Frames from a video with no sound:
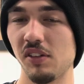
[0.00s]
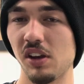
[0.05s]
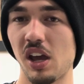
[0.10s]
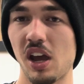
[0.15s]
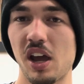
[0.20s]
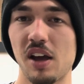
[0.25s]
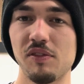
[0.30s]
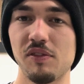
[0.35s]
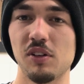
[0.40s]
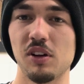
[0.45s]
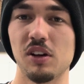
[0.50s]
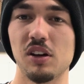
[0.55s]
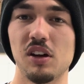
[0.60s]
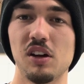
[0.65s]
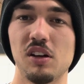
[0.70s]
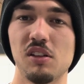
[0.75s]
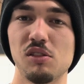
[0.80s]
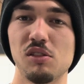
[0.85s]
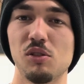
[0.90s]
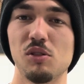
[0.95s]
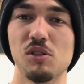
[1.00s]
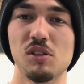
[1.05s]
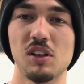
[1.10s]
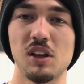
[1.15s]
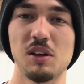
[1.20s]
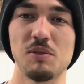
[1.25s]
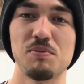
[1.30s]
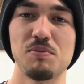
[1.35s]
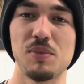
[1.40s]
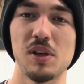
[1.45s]
Africa. So it's
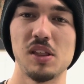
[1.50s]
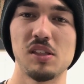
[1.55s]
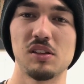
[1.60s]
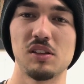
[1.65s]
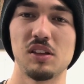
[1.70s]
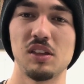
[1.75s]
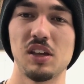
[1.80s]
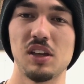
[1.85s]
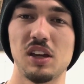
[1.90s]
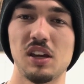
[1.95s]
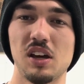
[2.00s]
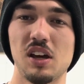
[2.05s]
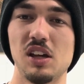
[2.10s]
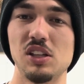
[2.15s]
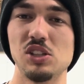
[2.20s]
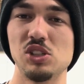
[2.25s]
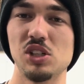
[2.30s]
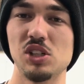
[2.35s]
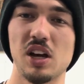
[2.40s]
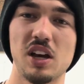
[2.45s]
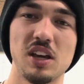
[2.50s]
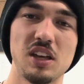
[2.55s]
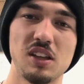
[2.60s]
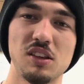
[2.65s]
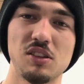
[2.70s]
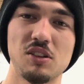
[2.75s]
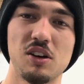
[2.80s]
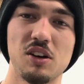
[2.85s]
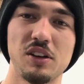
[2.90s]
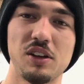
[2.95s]
like basically like a
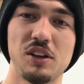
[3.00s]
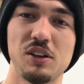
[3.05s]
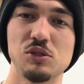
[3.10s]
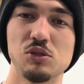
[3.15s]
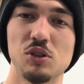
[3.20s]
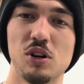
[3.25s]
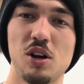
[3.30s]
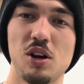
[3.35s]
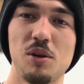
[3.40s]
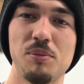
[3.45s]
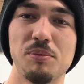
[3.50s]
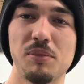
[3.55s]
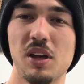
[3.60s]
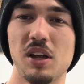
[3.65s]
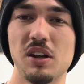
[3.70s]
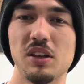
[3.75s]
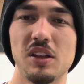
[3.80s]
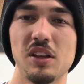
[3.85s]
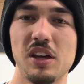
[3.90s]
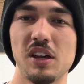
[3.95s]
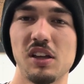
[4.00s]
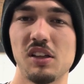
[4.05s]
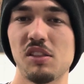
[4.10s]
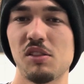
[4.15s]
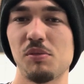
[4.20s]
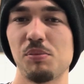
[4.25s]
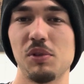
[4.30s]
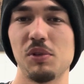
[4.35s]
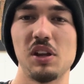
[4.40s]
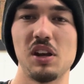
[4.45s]
giant talking drum, kind of like
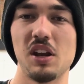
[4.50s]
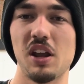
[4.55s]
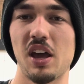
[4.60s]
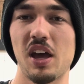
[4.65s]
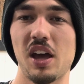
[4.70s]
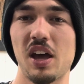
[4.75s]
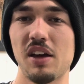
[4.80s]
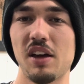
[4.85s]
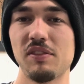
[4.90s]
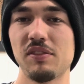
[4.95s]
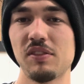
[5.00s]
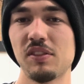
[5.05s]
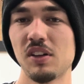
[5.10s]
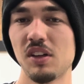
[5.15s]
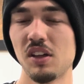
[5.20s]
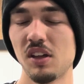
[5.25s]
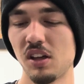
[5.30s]
split in half.